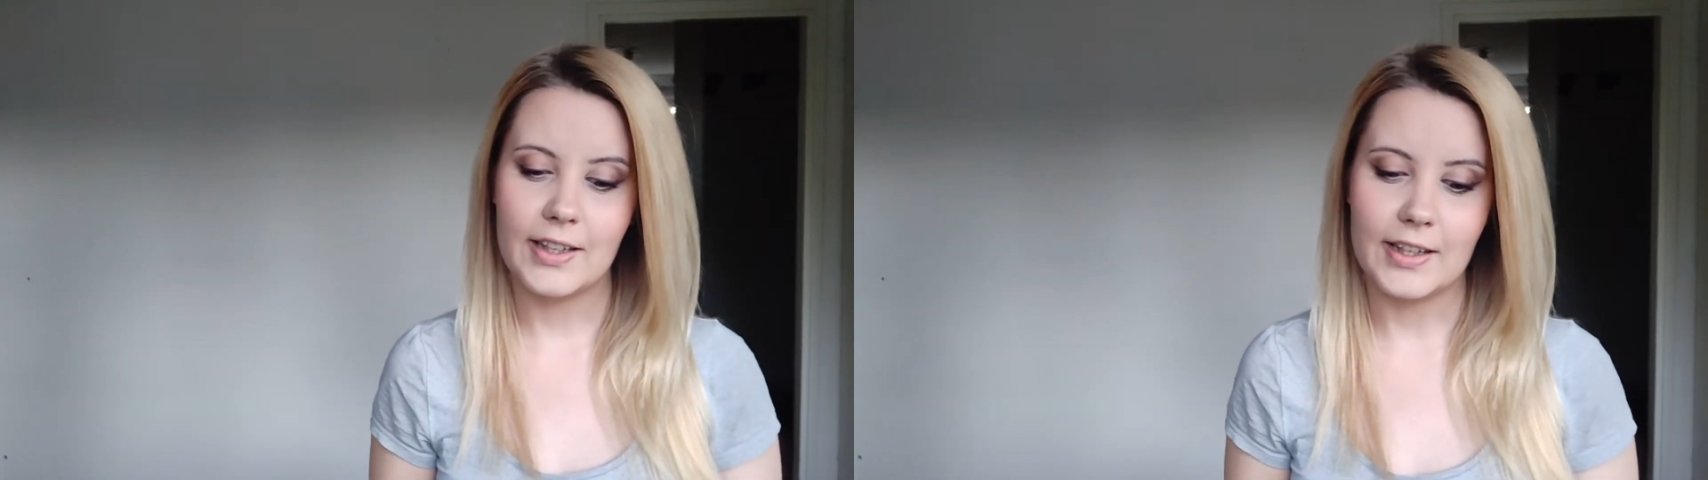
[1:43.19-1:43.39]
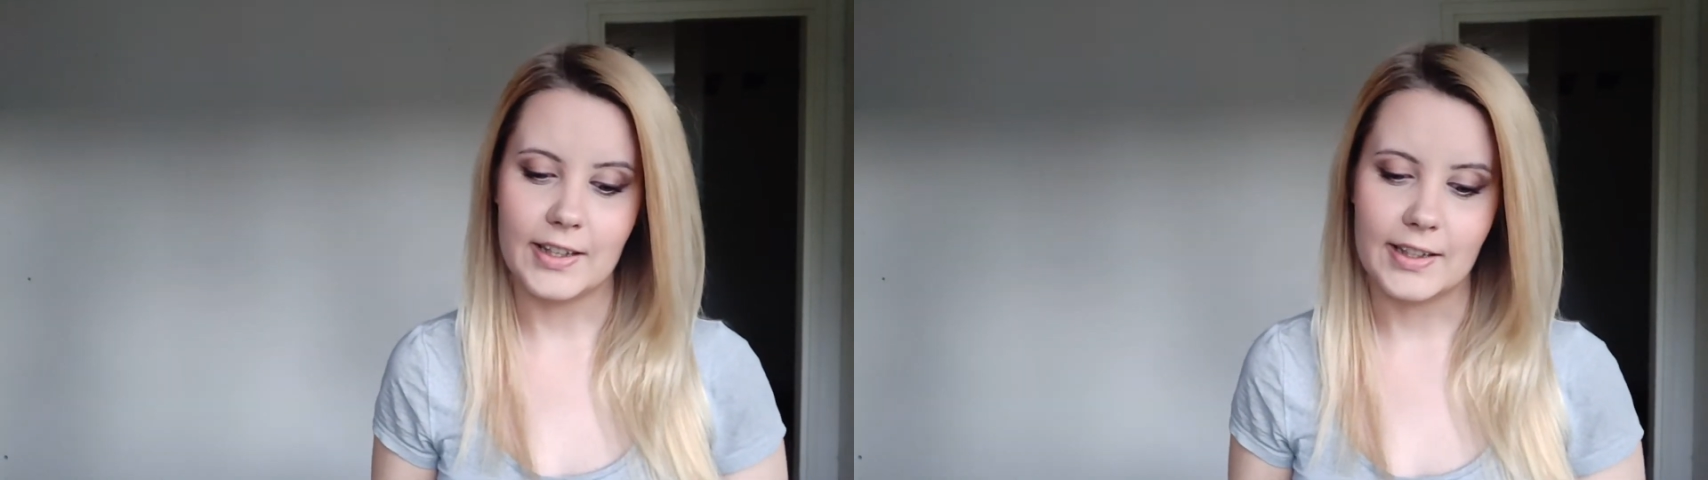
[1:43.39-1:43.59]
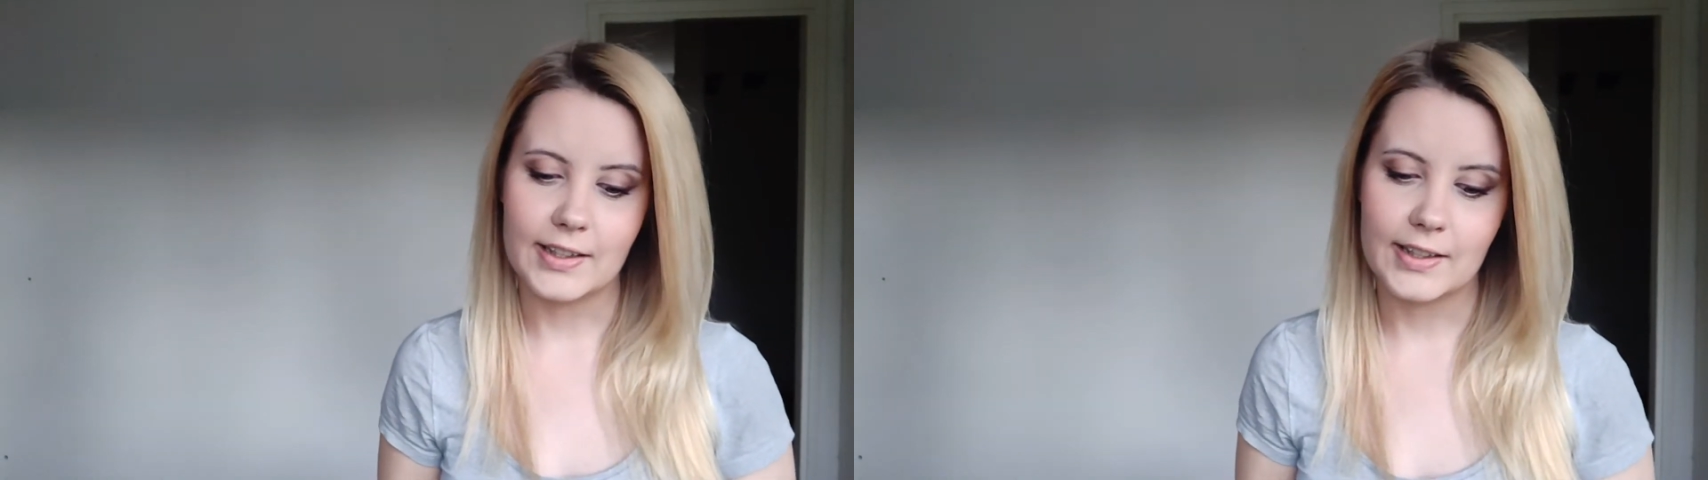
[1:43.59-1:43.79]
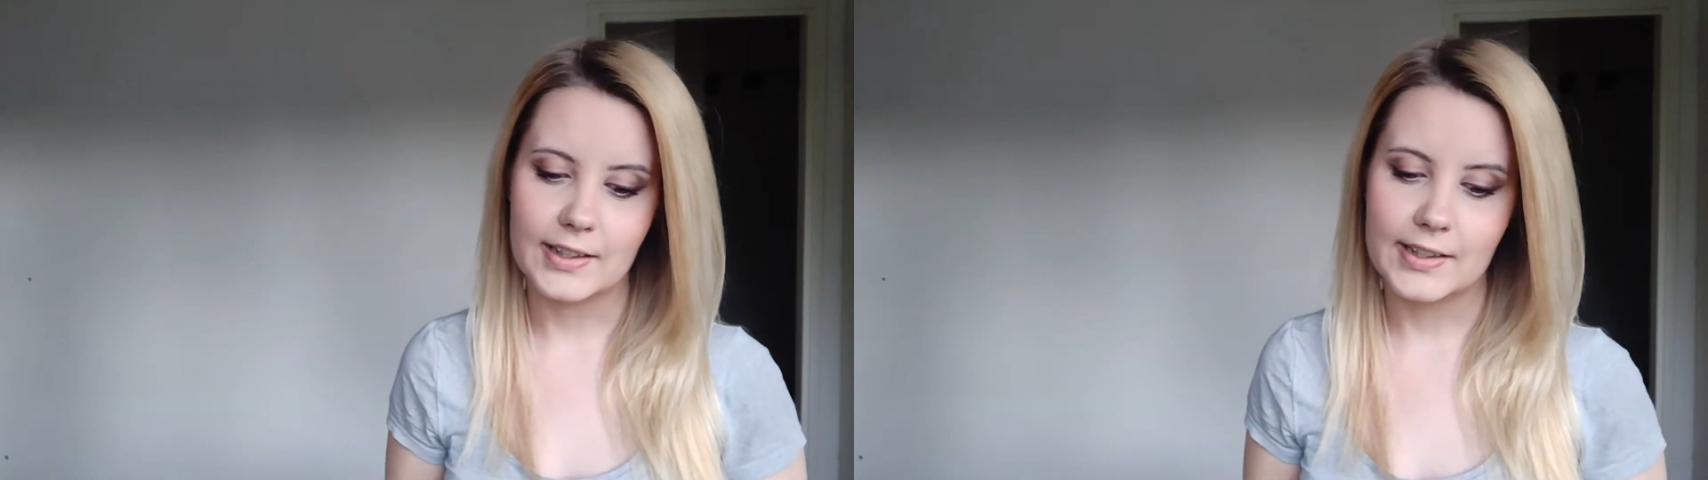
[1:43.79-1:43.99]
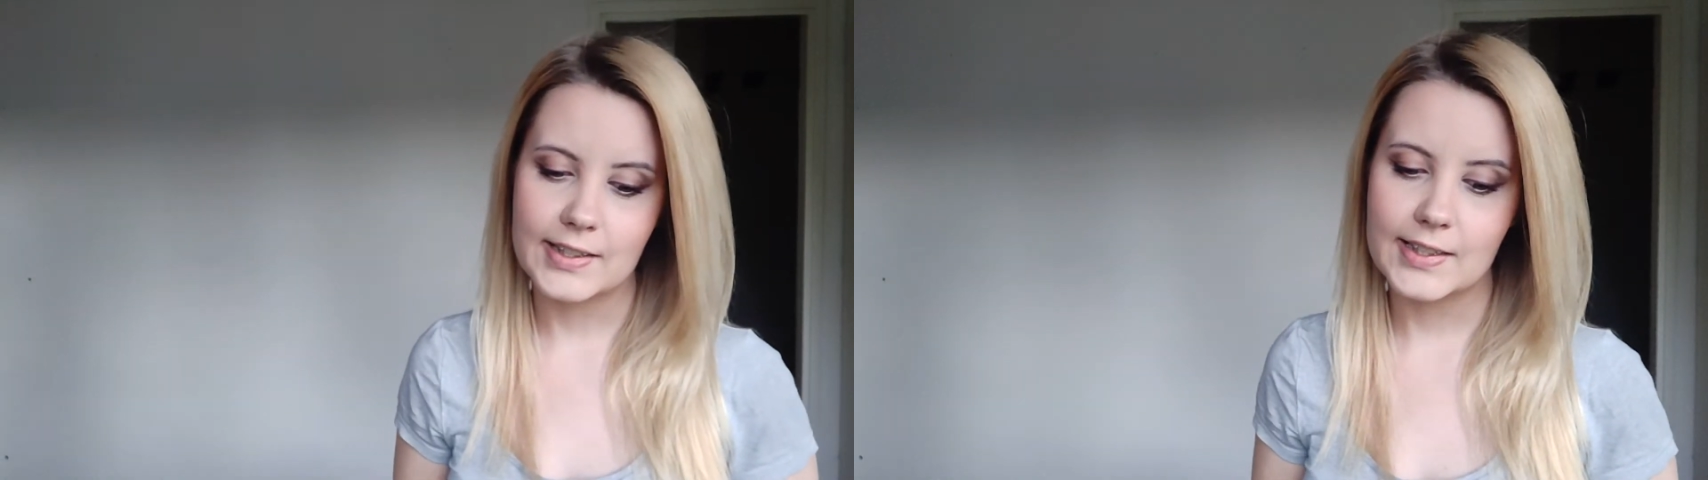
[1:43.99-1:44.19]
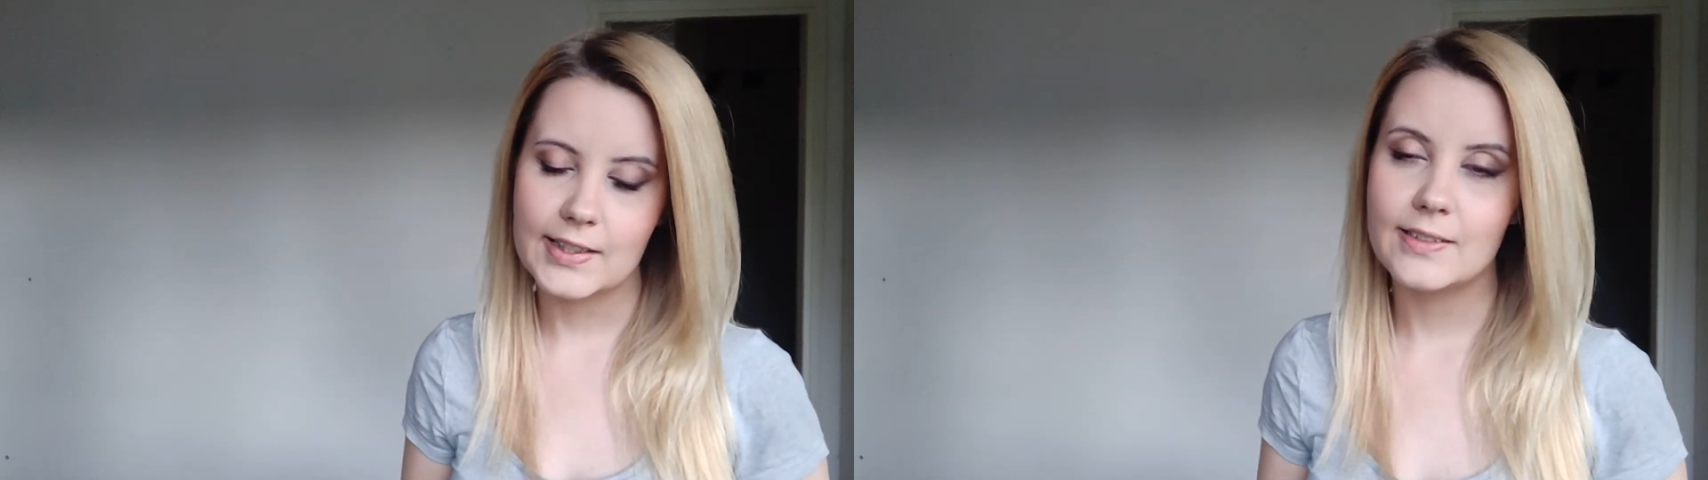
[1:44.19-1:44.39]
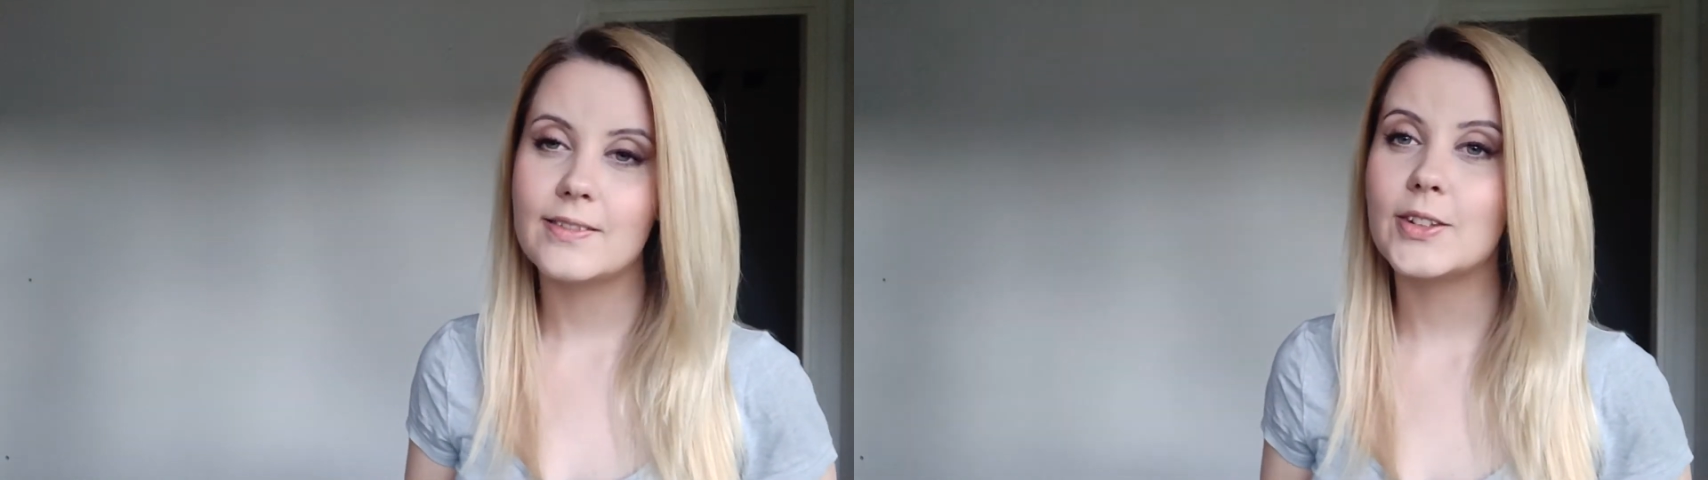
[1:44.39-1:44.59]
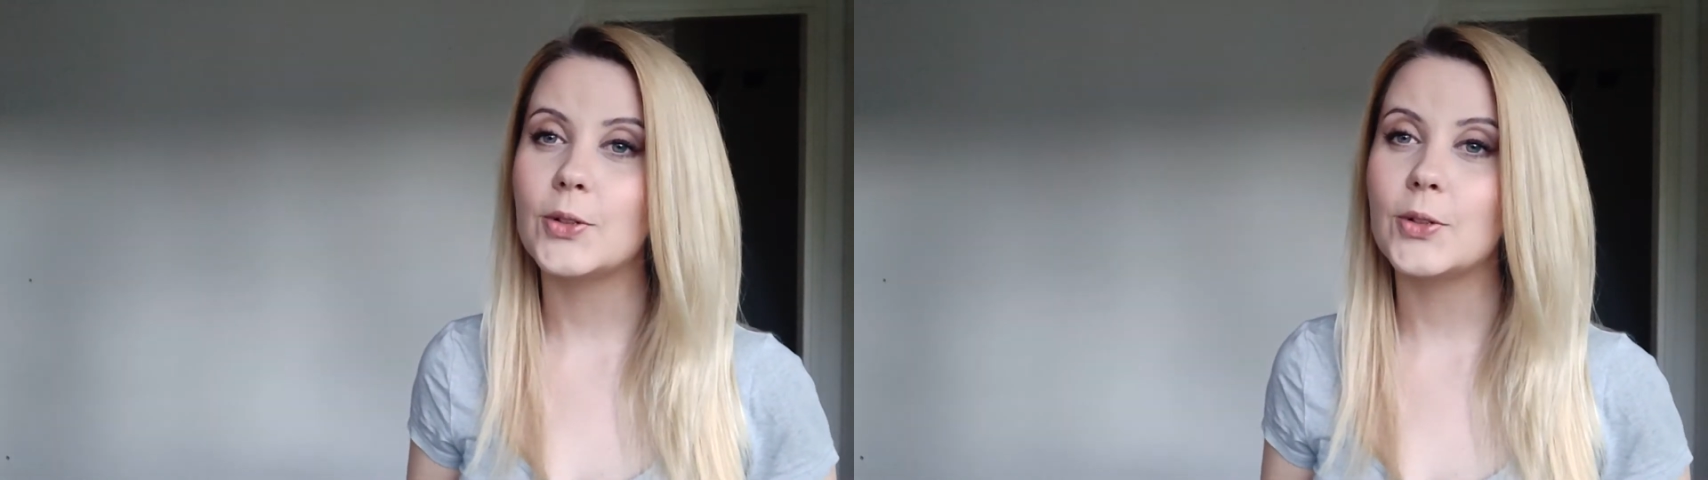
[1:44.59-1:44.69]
is